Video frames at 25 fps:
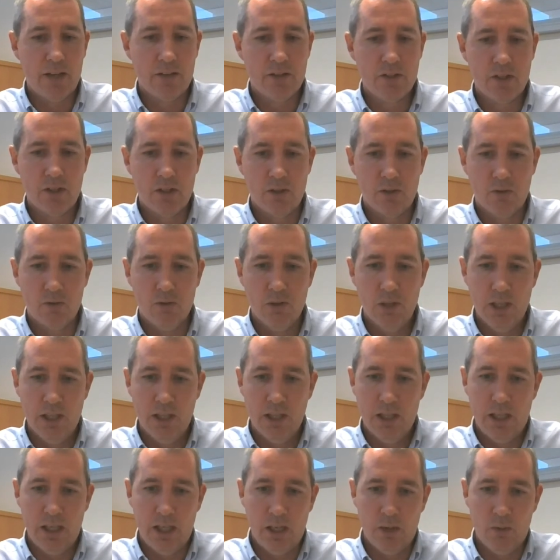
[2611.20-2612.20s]
flats
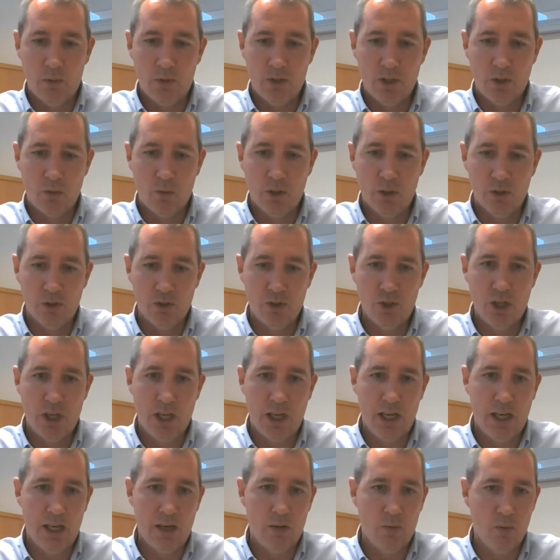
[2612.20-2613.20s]
who was in a
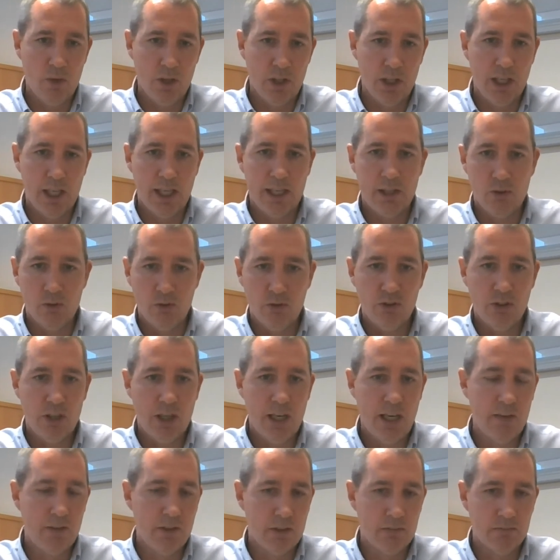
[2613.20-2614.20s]
wheelchair with a leg
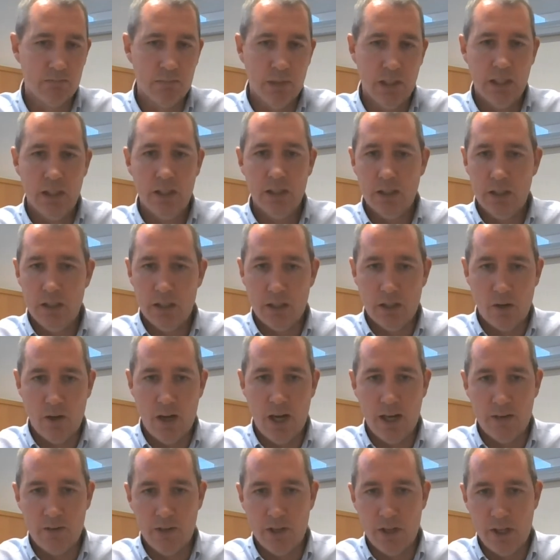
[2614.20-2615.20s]
ulcer, having
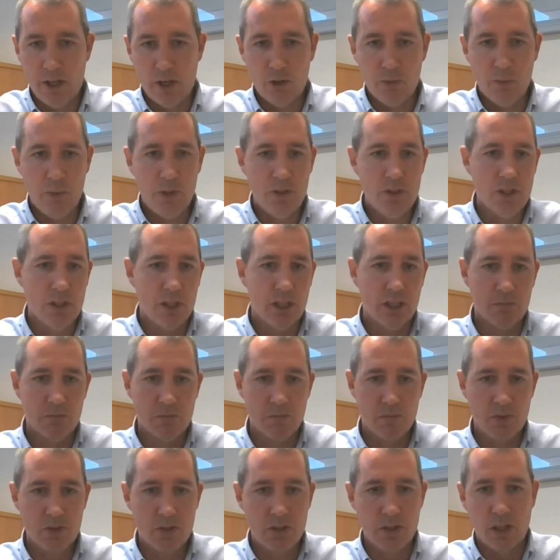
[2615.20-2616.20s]
IV therapy
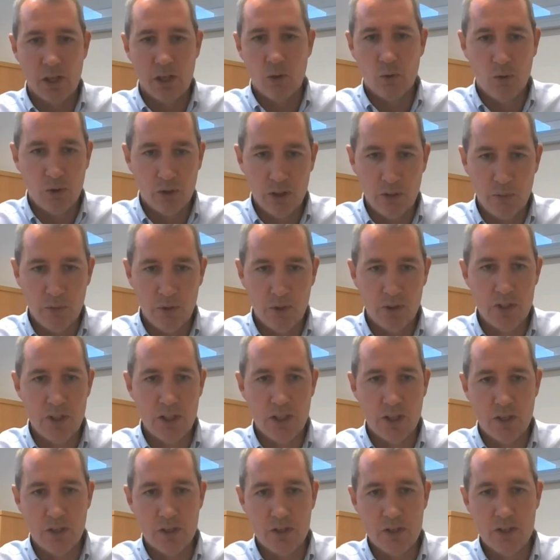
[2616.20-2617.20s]
teams, the local
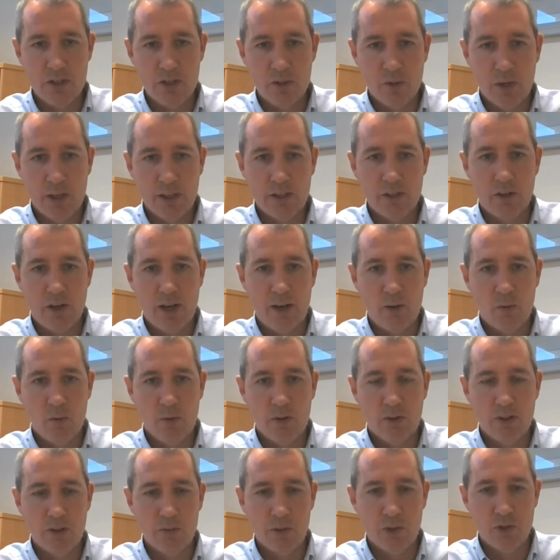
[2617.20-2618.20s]
community nurses who I
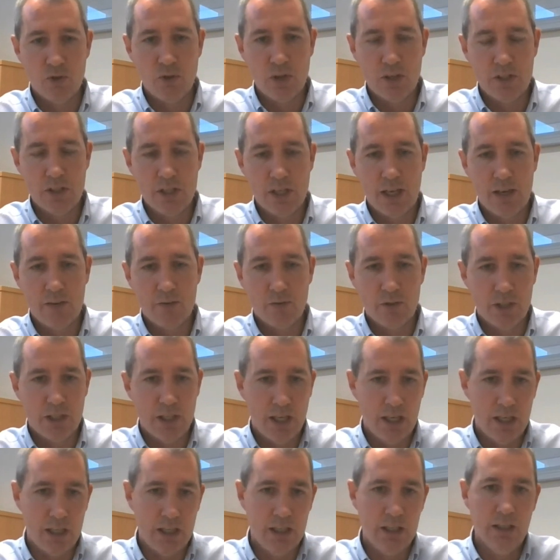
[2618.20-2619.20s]
got out with coming dressing
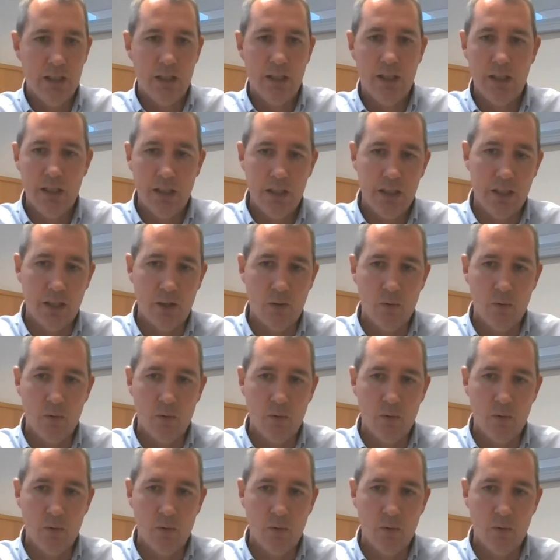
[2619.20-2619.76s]
every day,